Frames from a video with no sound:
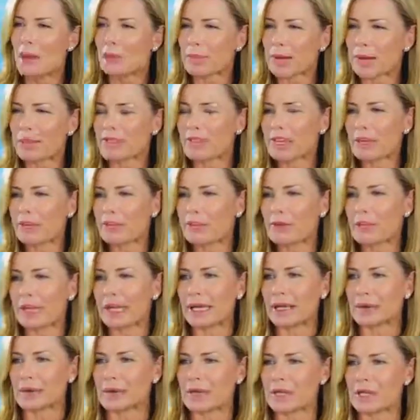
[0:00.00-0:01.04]
But I think for
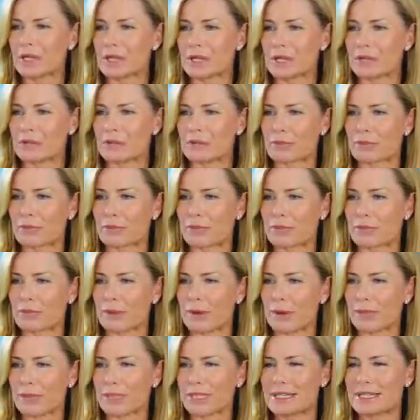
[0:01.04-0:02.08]
me it was
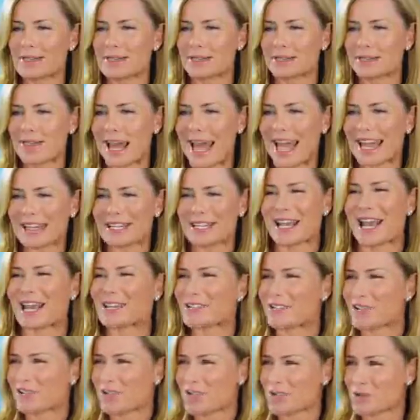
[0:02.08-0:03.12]
probably sort of
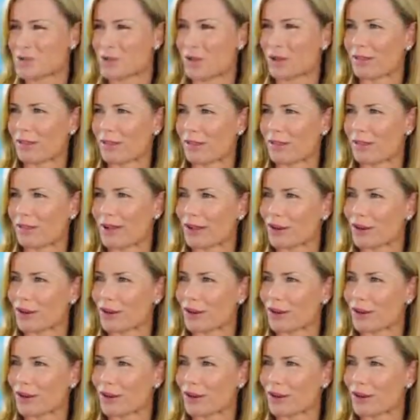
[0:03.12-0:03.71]
anti-aging is one thing.